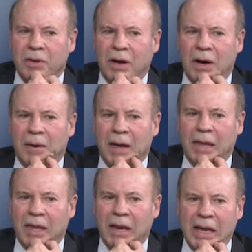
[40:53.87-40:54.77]

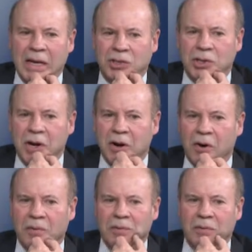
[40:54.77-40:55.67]
And then each
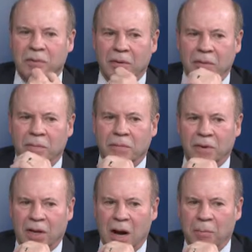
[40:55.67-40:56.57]
year,
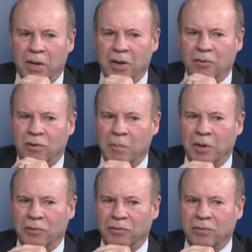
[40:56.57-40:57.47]
the company
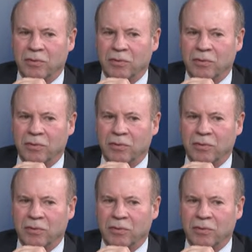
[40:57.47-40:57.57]
contributes